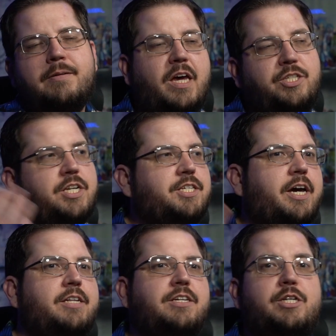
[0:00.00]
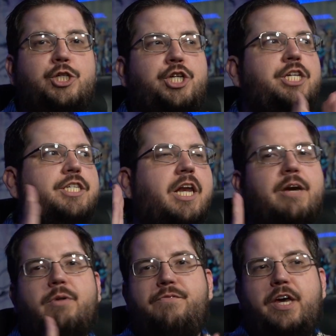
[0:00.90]
and she decides she's gonna
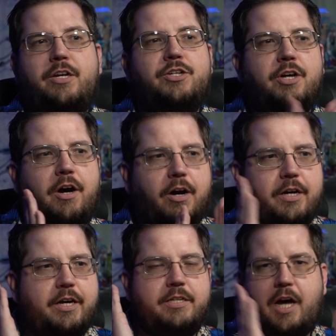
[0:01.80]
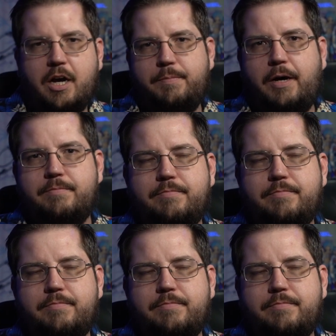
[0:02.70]
get revenge on Takuma.